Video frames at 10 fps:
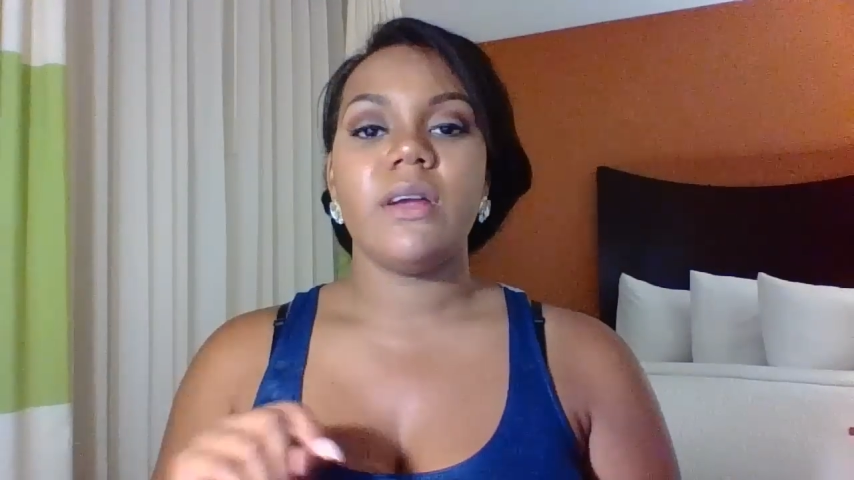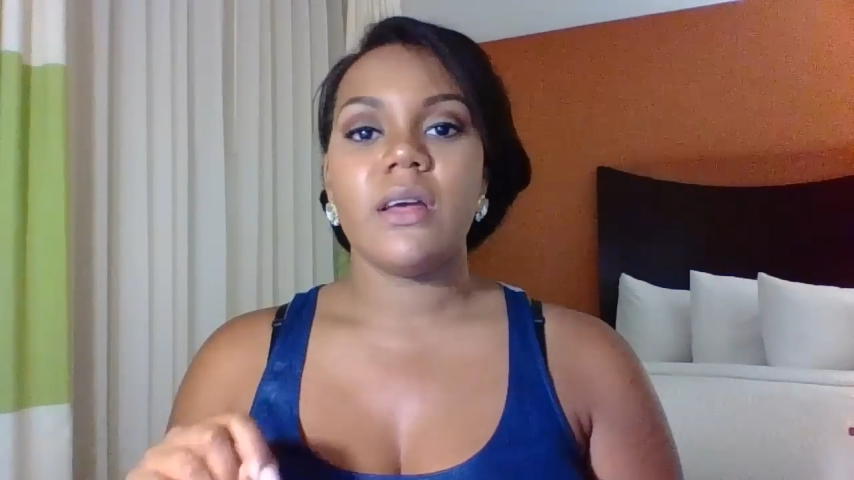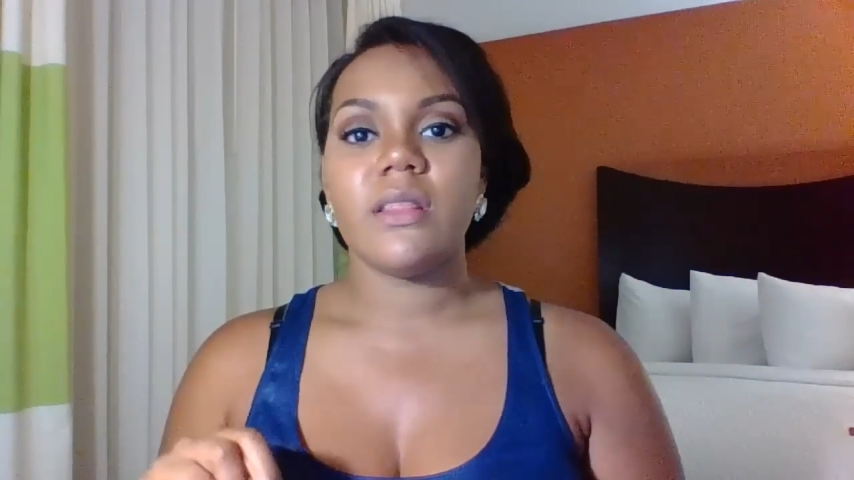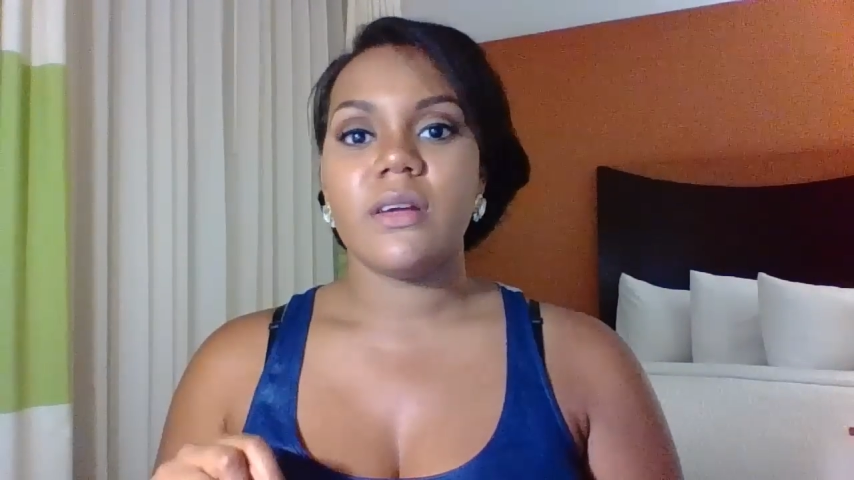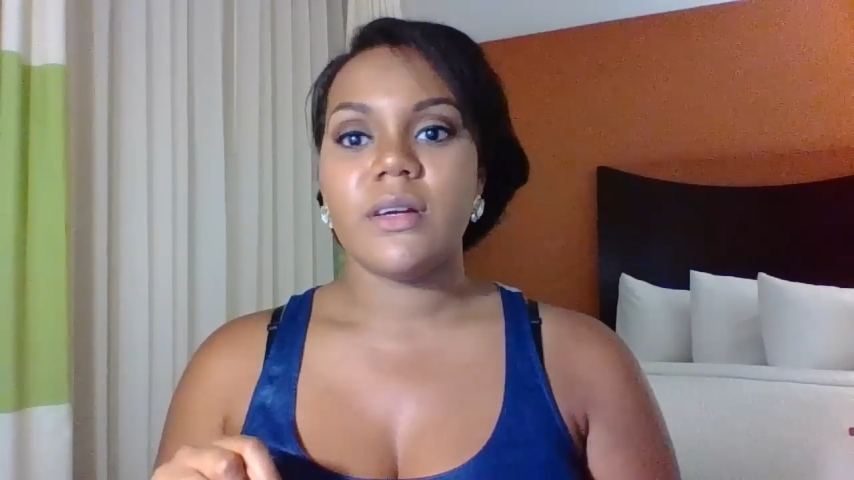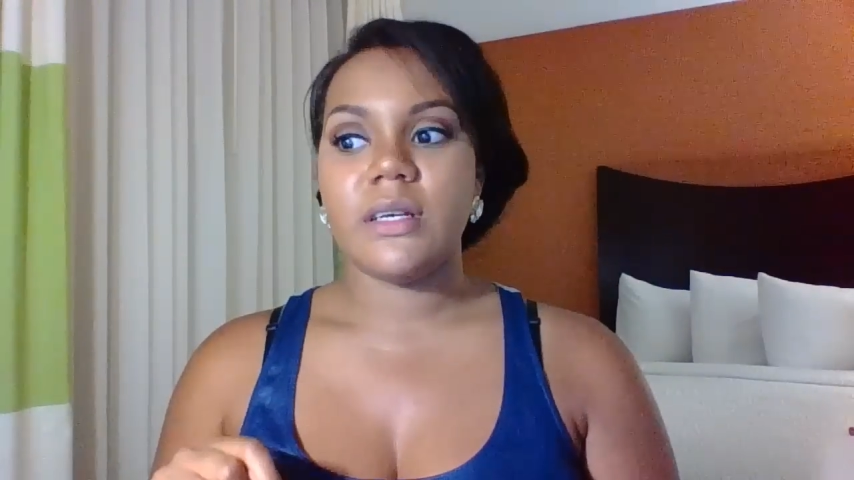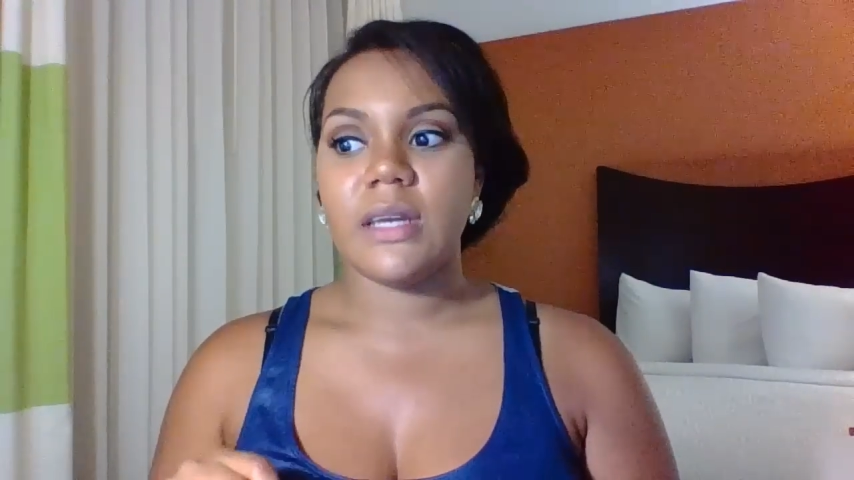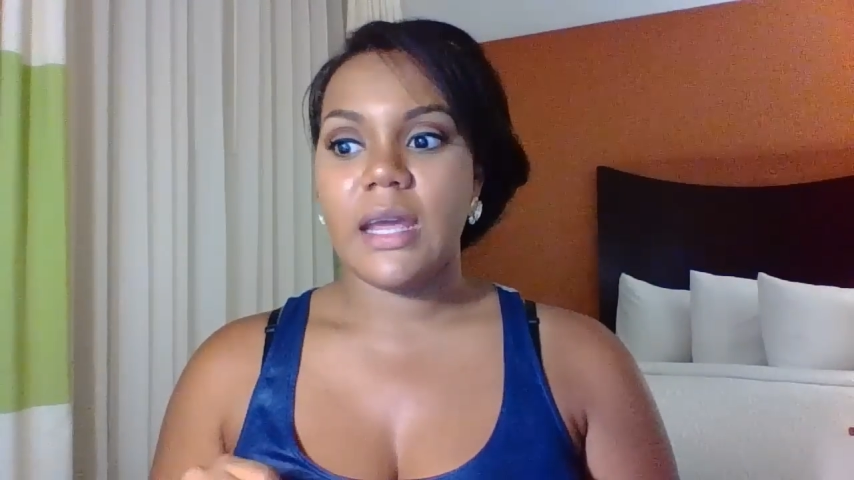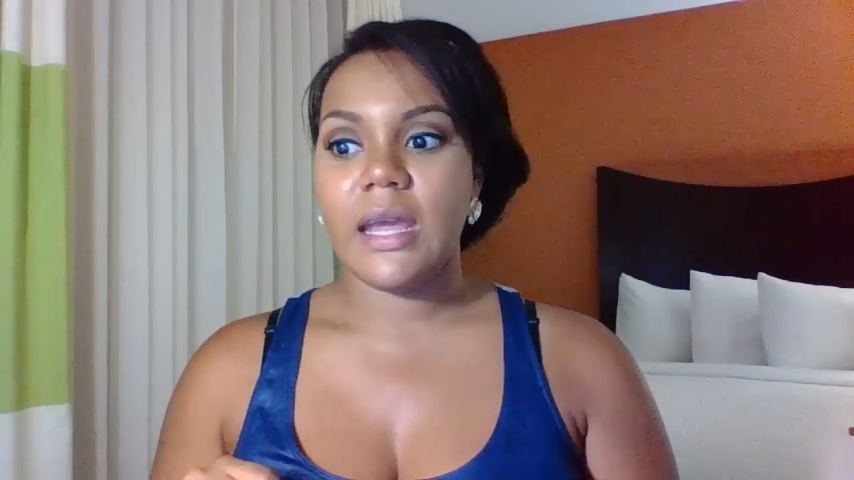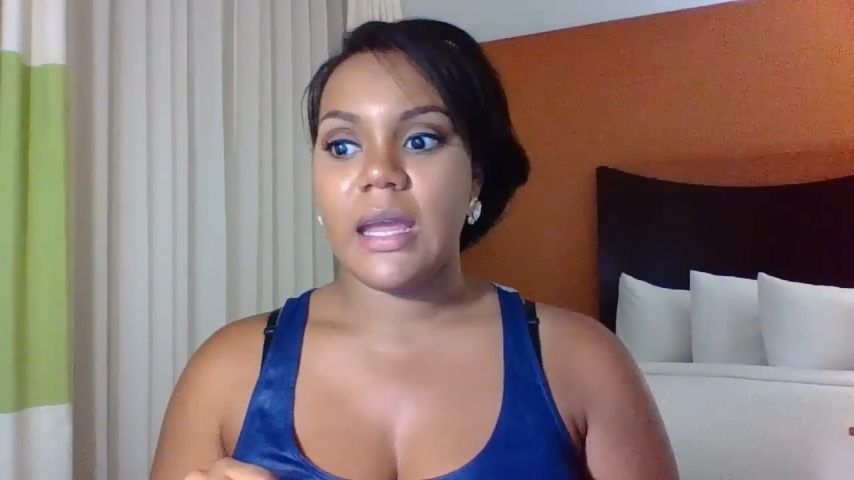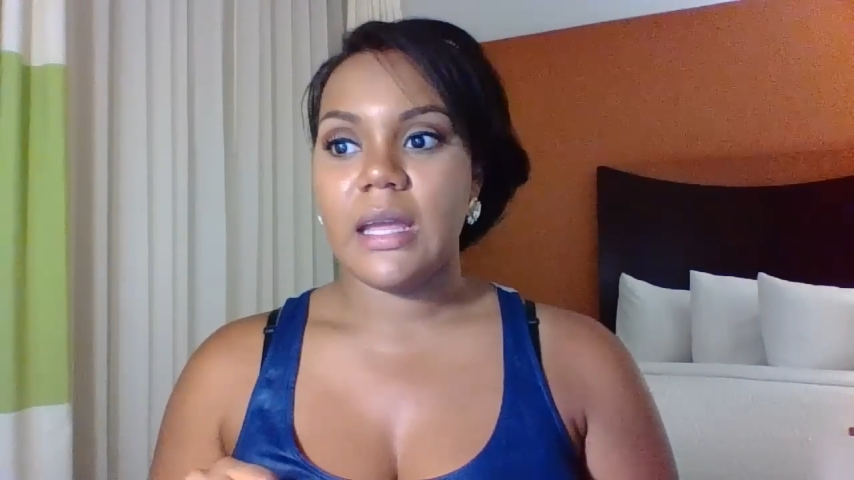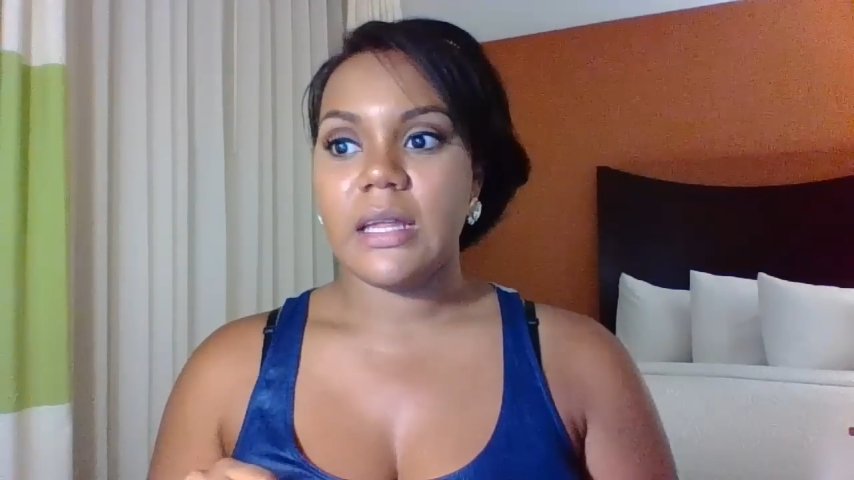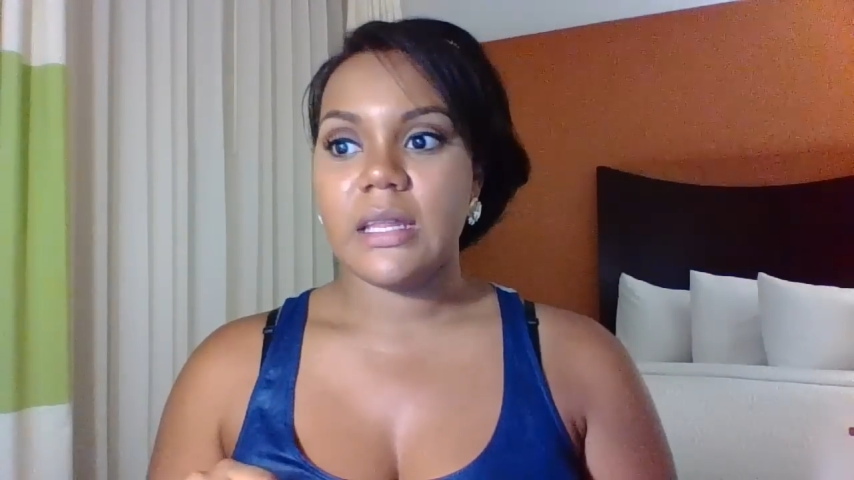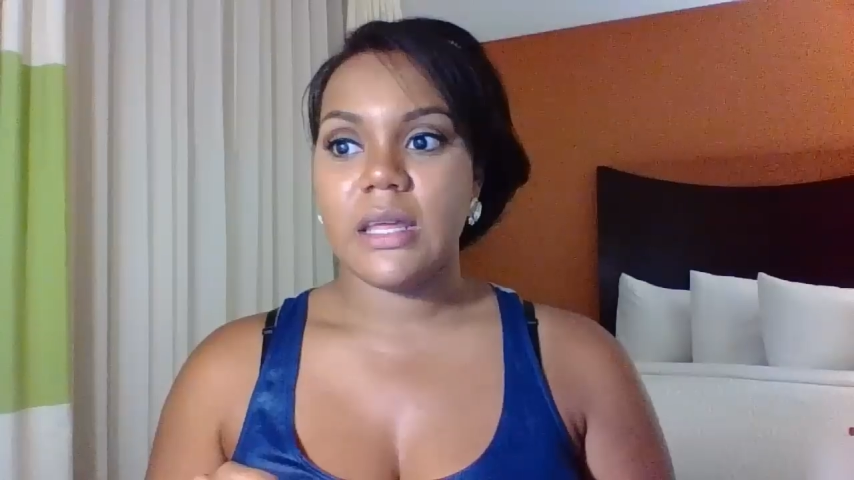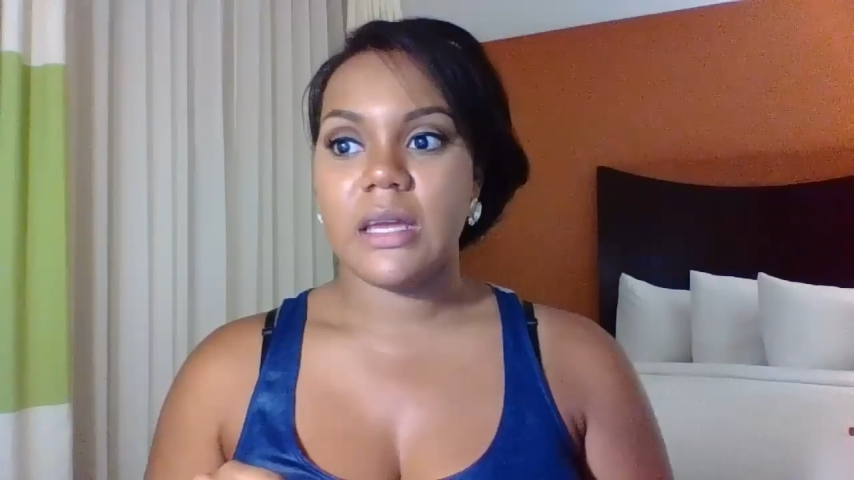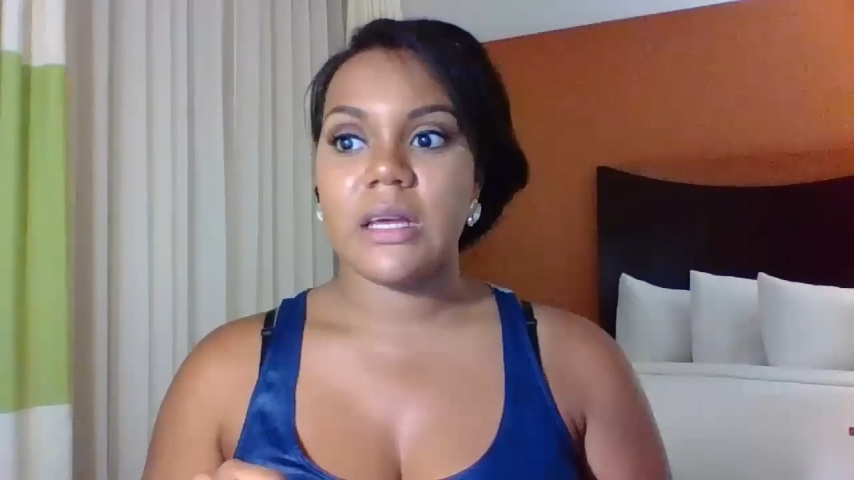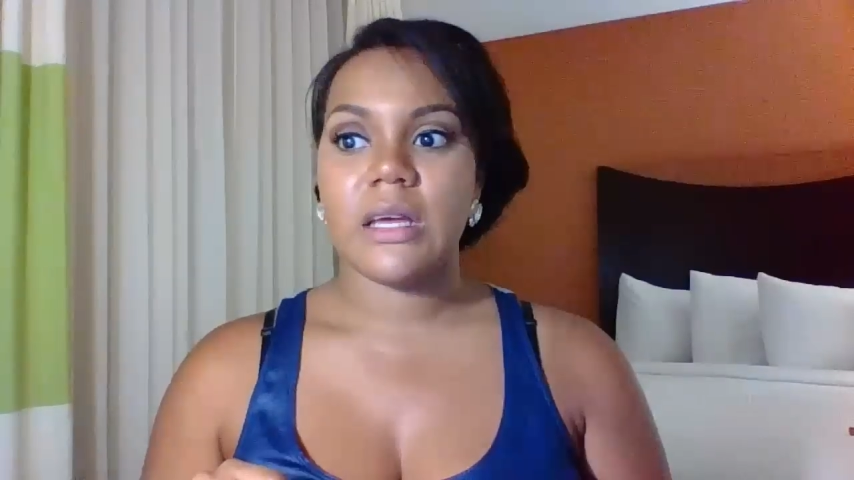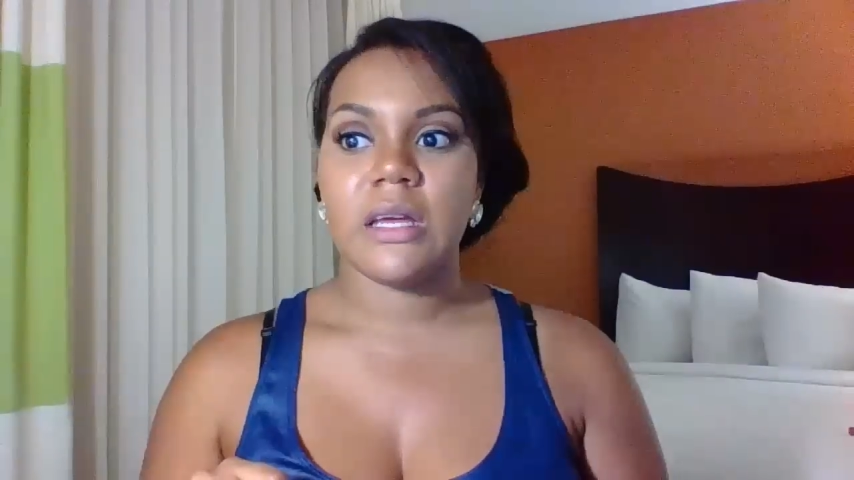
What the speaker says: other day, like